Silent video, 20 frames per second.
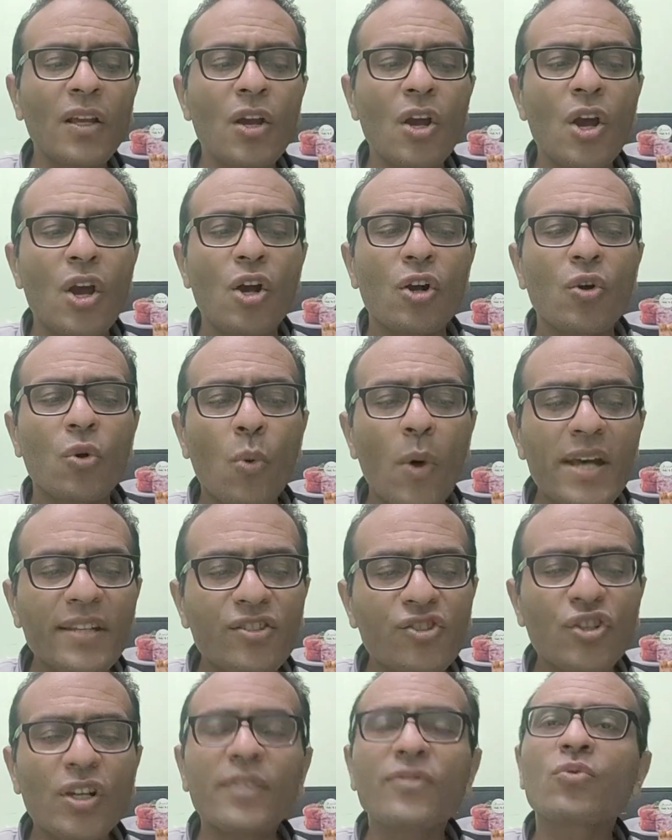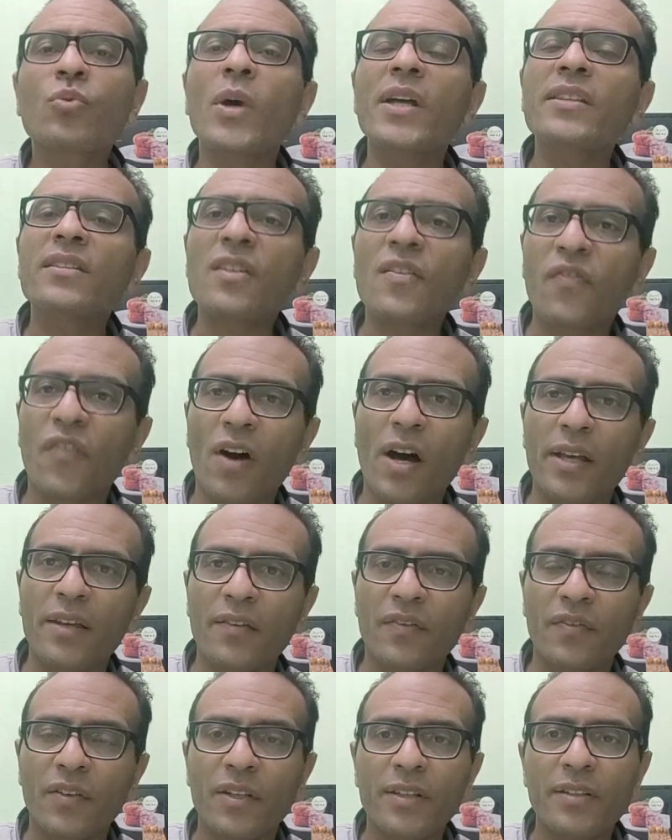Question 25.
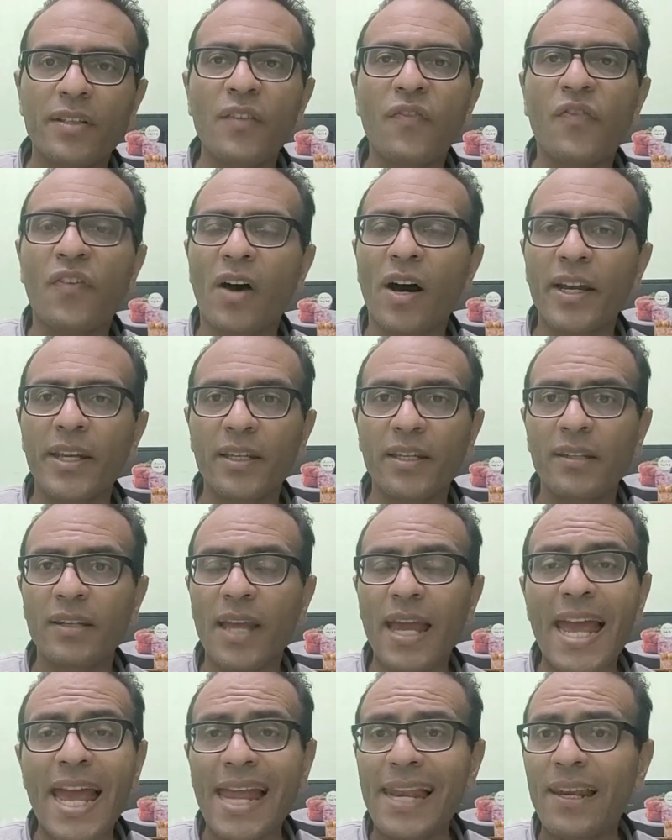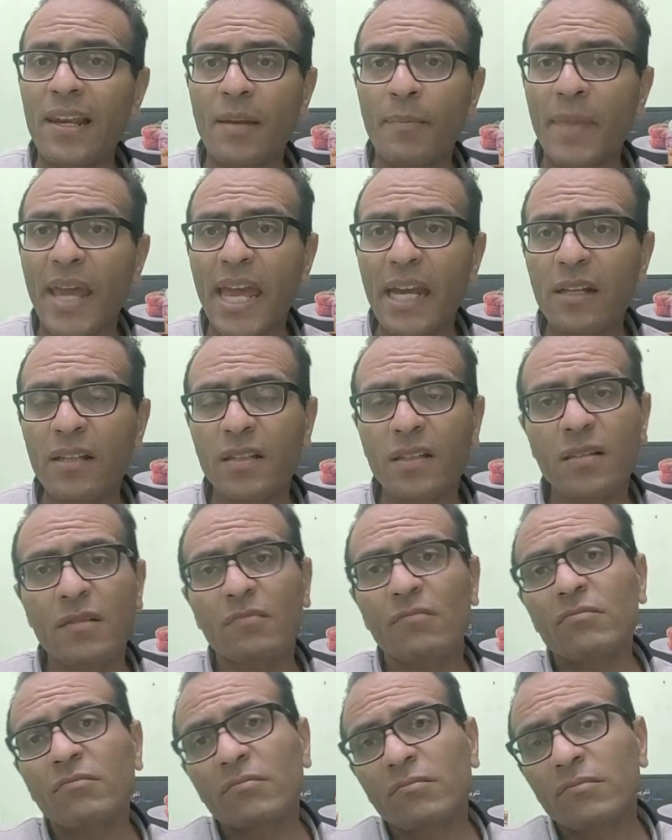Define L max.
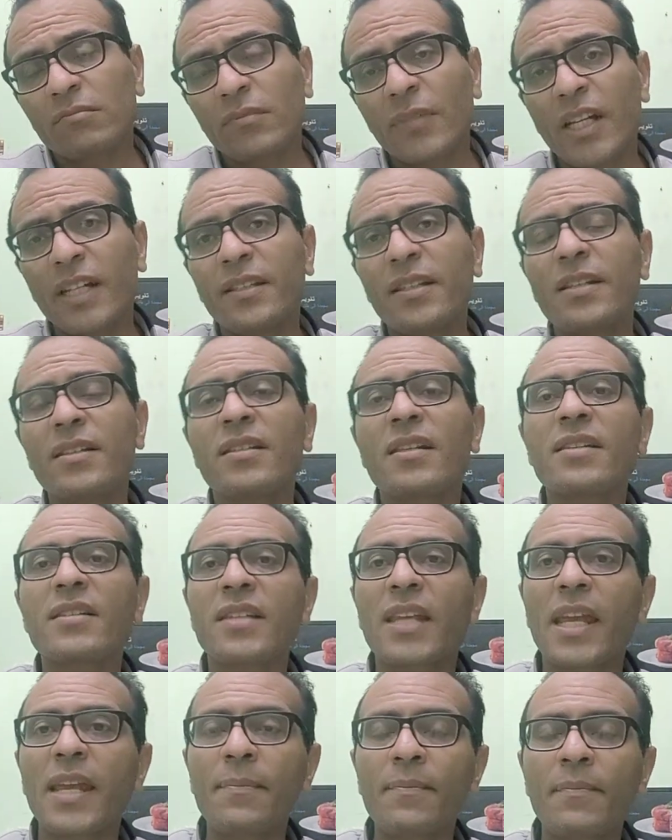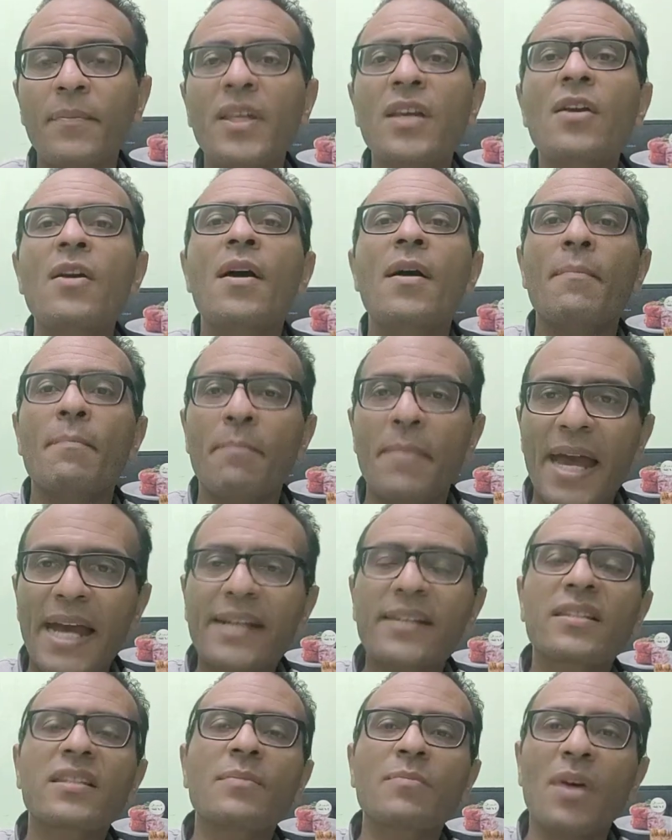It is the same.
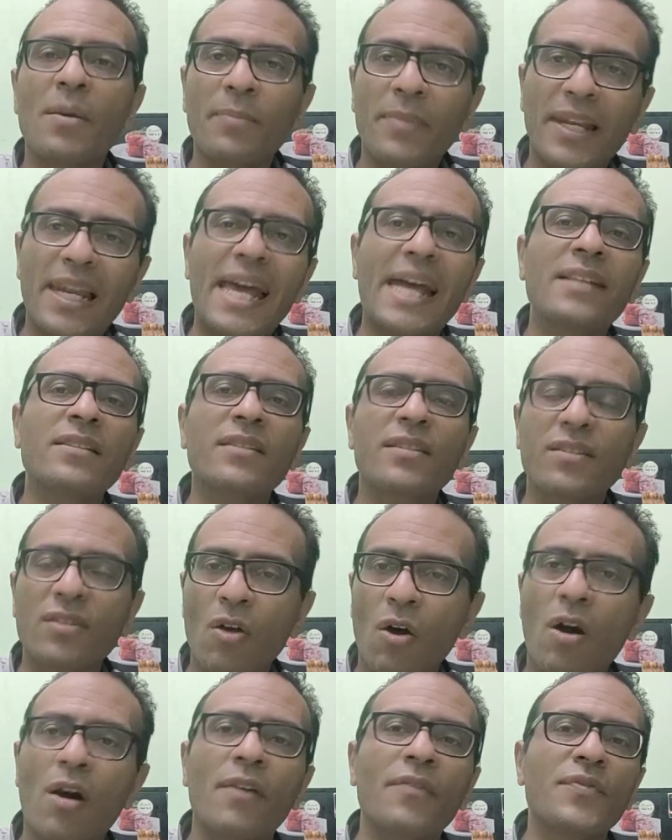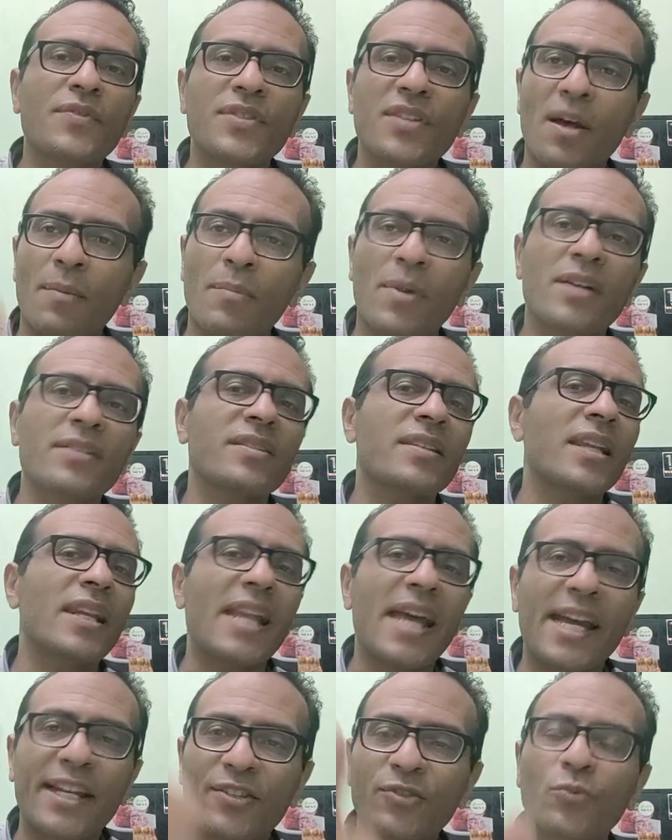Maximum length of the muscle
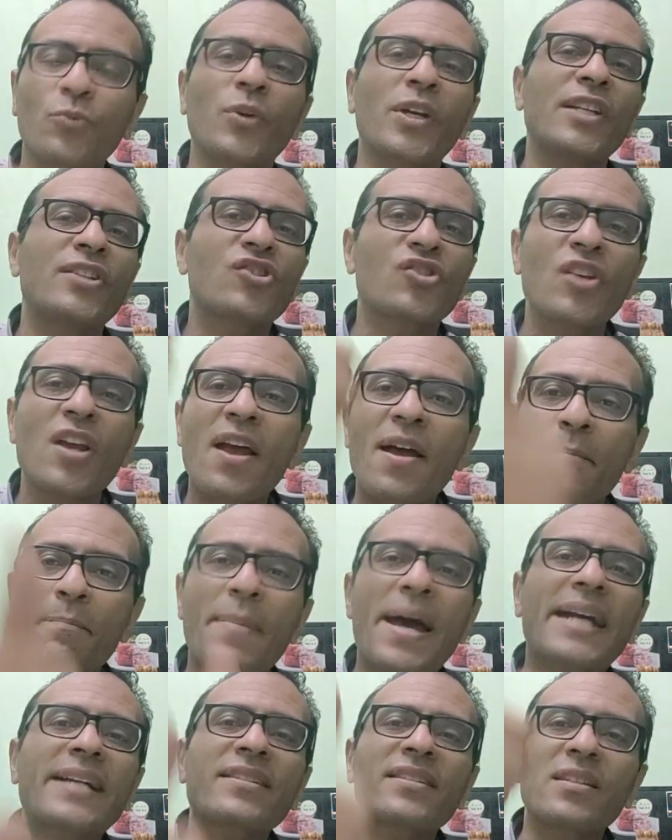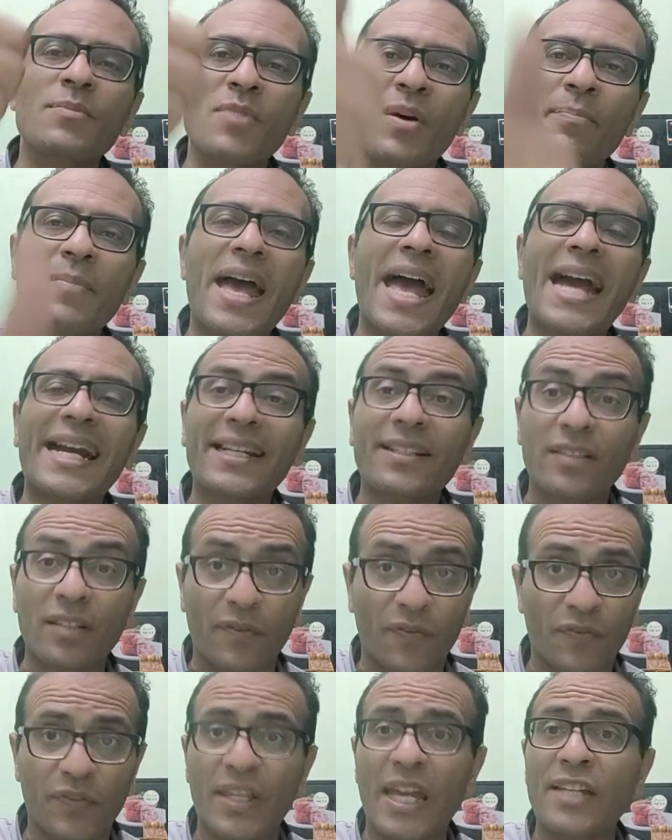at which maximum active
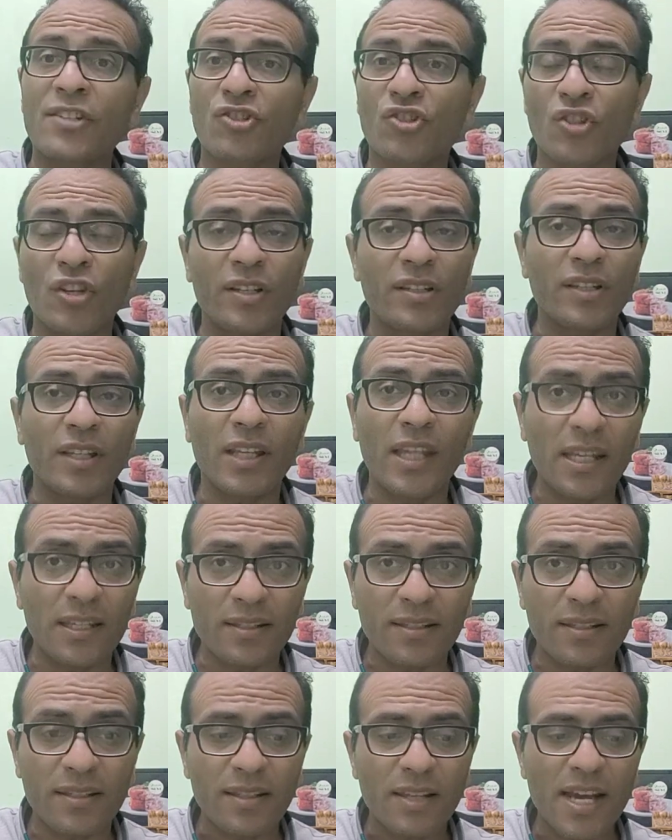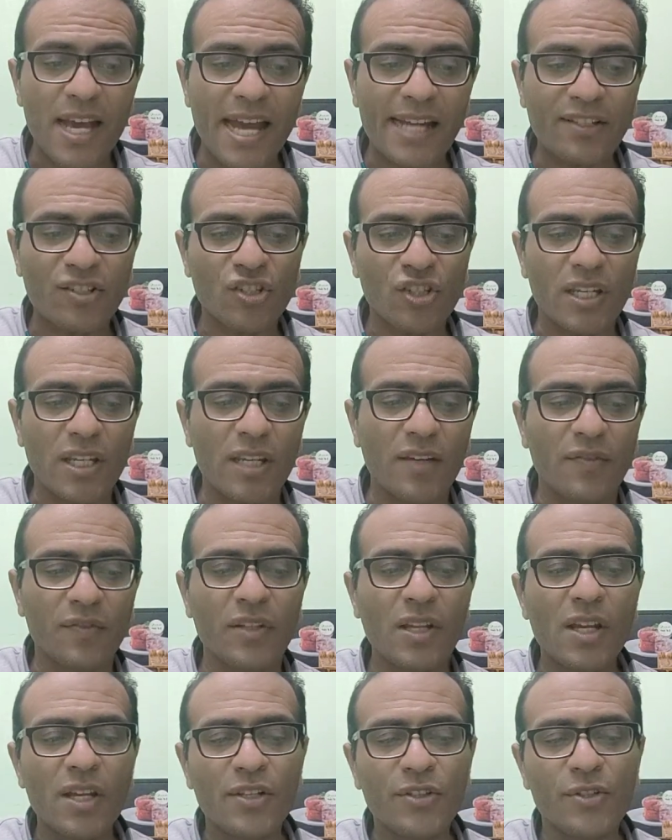tension is achieved
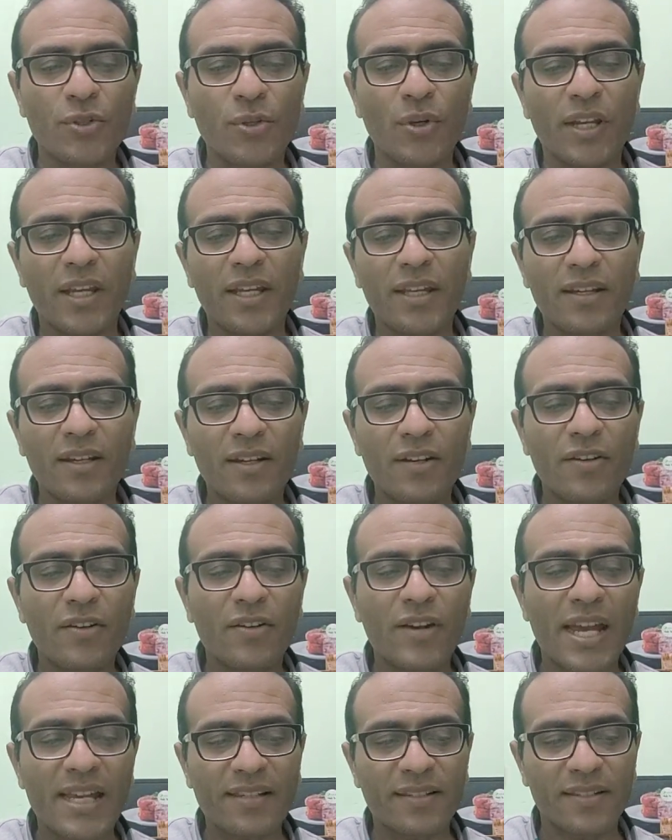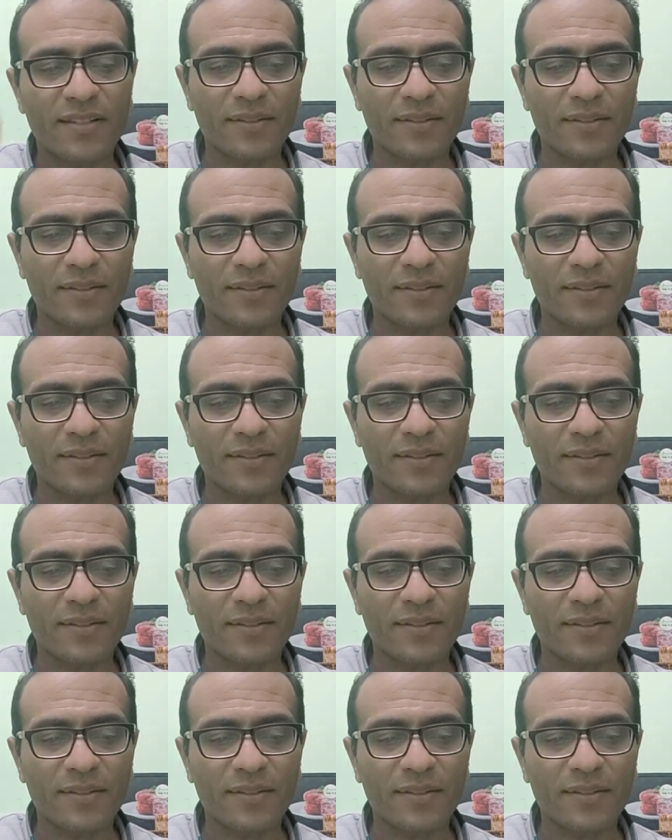during rest.